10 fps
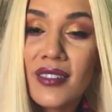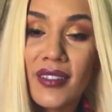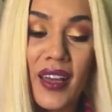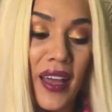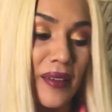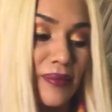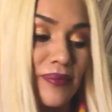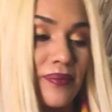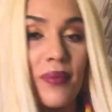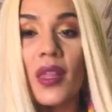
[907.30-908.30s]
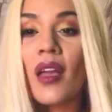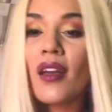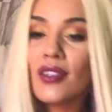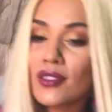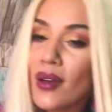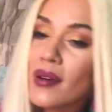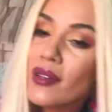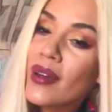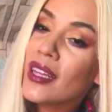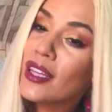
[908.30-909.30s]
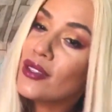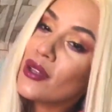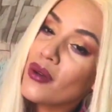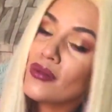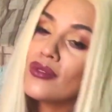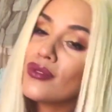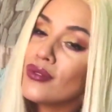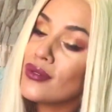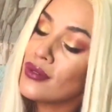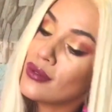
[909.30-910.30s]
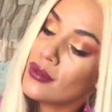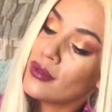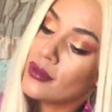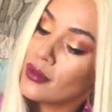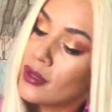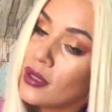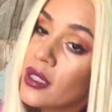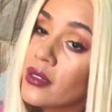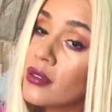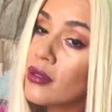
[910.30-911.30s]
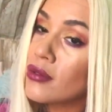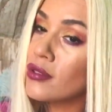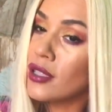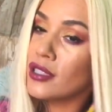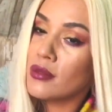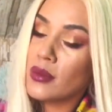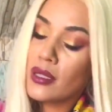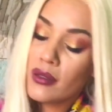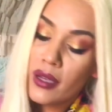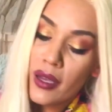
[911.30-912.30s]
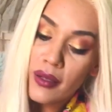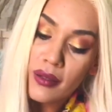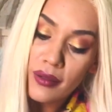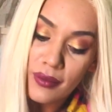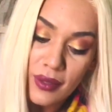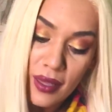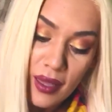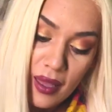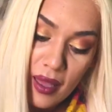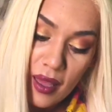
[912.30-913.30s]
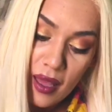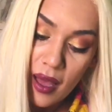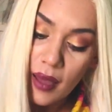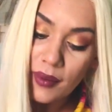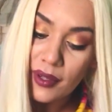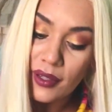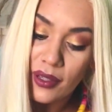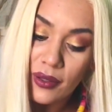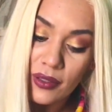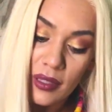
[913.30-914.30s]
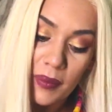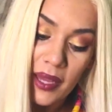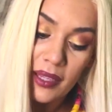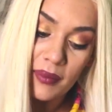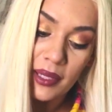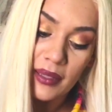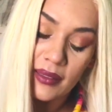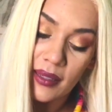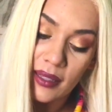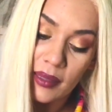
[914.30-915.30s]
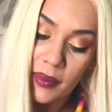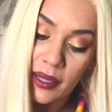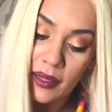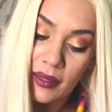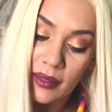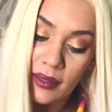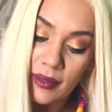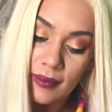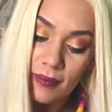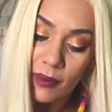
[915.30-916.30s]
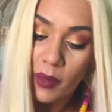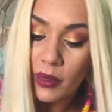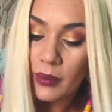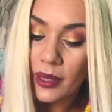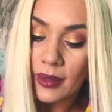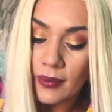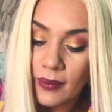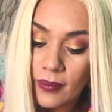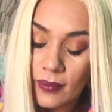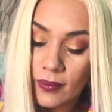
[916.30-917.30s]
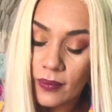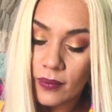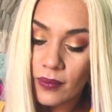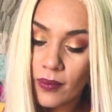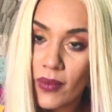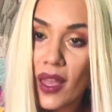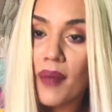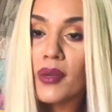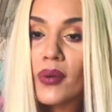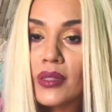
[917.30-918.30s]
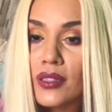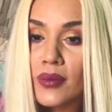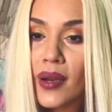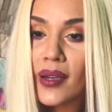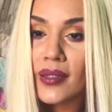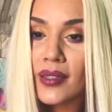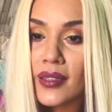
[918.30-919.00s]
Okay? So I'm gonna write a little note. Don't judge me, okay? I'm gonna use a pen because I like the pen, ballpoint pen. I'm going to write,